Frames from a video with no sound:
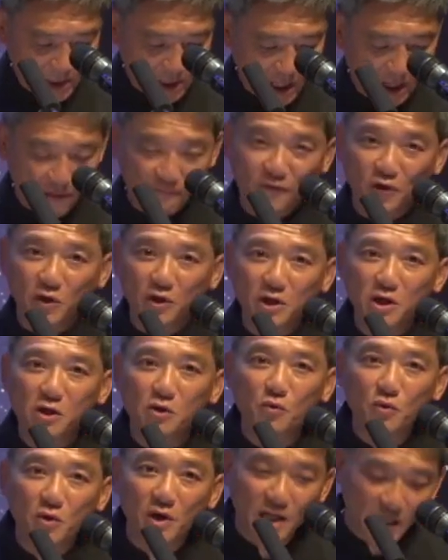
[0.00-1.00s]
And for the
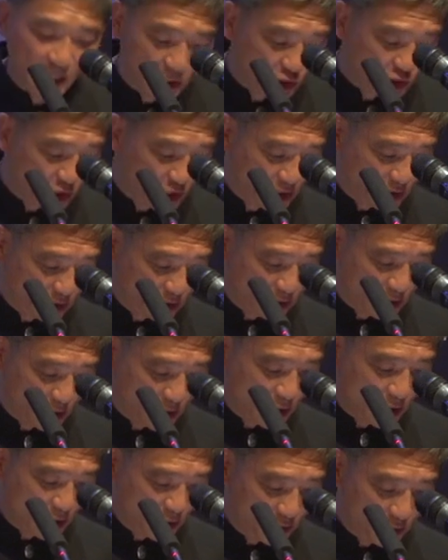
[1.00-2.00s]
new religion,
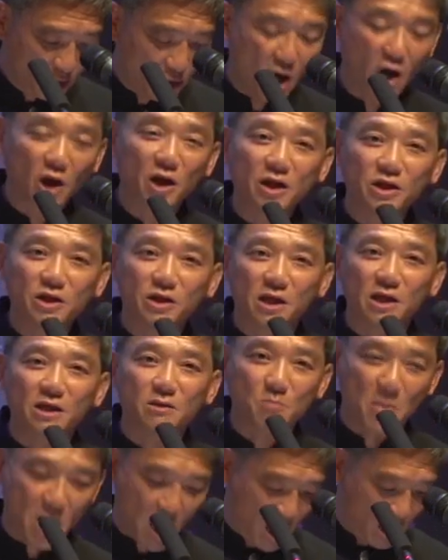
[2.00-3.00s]
knowledge is
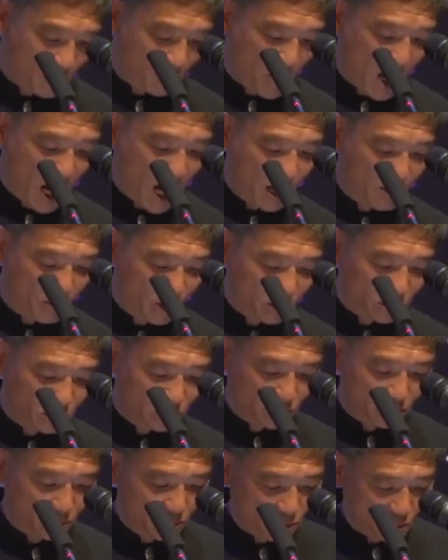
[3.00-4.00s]
my
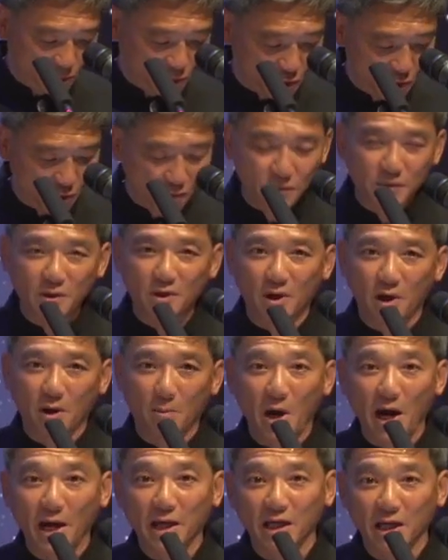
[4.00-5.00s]
Bible, truth are
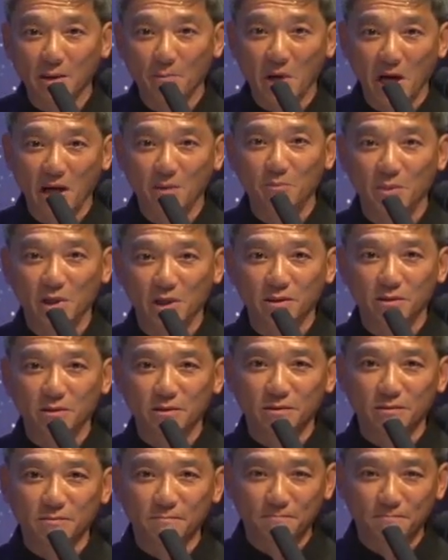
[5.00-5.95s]
my commandments.